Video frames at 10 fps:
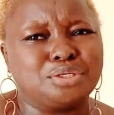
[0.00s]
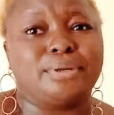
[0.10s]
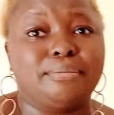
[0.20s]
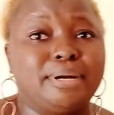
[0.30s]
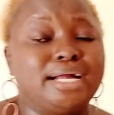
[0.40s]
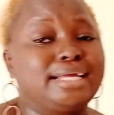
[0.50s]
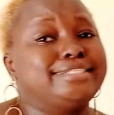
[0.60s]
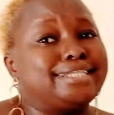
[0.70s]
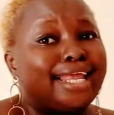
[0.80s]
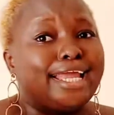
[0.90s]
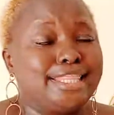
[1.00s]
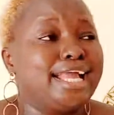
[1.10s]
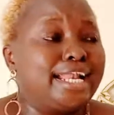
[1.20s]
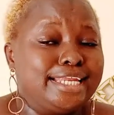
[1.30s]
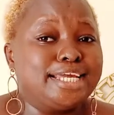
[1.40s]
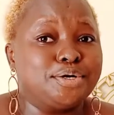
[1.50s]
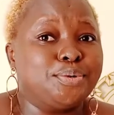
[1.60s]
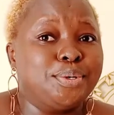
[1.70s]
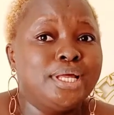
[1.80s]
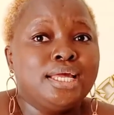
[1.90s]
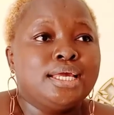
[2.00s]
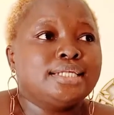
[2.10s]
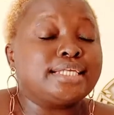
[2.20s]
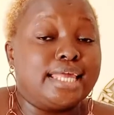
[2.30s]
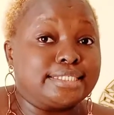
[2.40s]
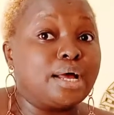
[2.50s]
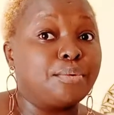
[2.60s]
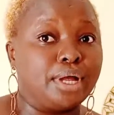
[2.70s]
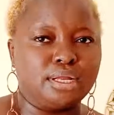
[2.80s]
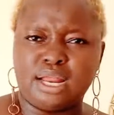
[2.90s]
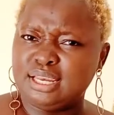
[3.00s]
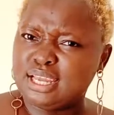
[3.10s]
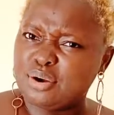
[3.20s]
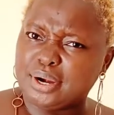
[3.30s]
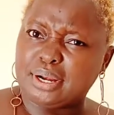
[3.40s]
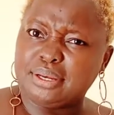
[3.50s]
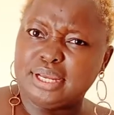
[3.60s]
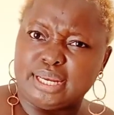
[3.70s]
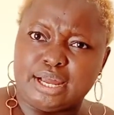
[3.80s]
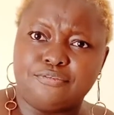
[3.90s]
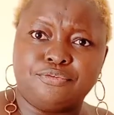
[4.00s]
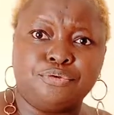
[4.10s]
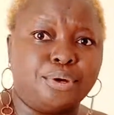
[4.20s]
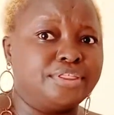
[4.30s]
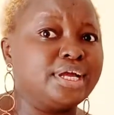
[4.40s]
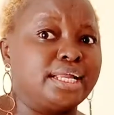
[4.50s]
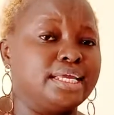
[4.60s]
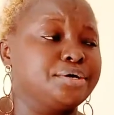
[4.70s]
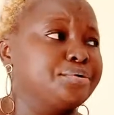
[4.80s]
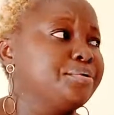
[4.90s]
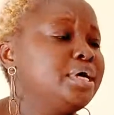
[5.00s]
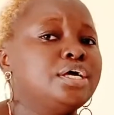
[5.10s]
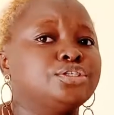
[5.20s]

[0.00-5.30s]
not a while back. It's like I think a year ago. It's a year or a year and a half. No, I think a year ago.